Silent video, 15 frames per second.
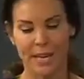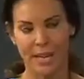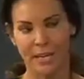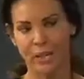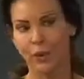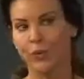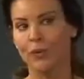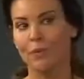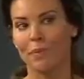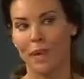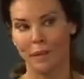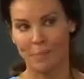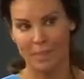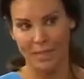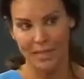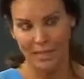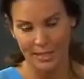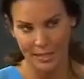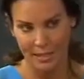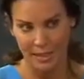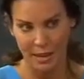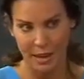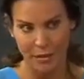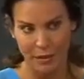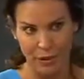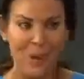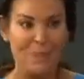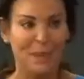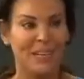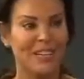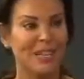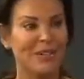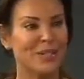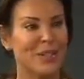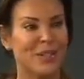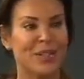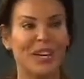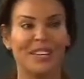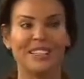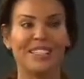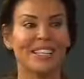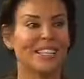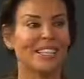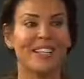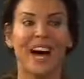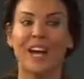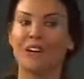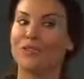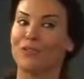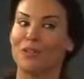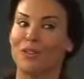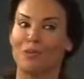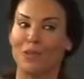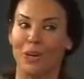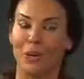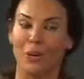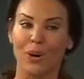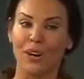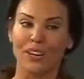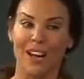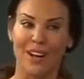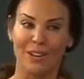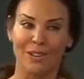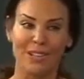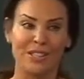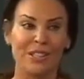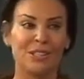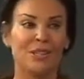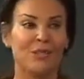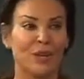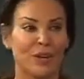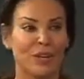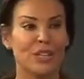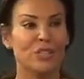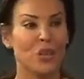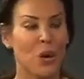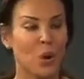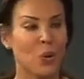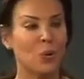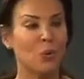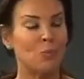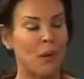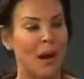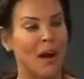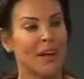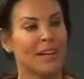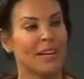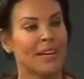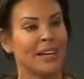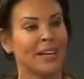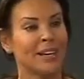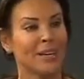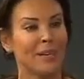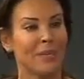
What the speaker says: take you from that beginning level. But here's the thing, this is not a female workout. This is a very total body,